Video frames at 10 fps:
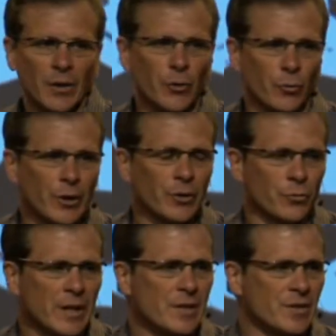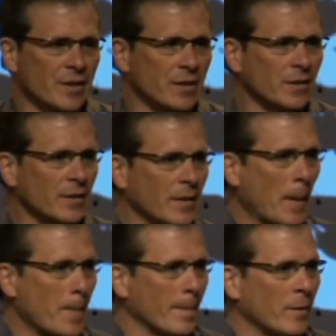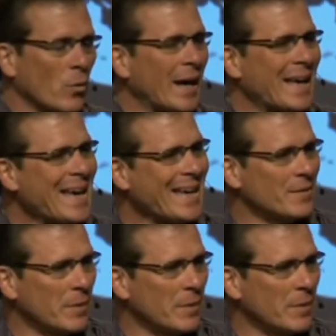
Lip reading: the real reason why he and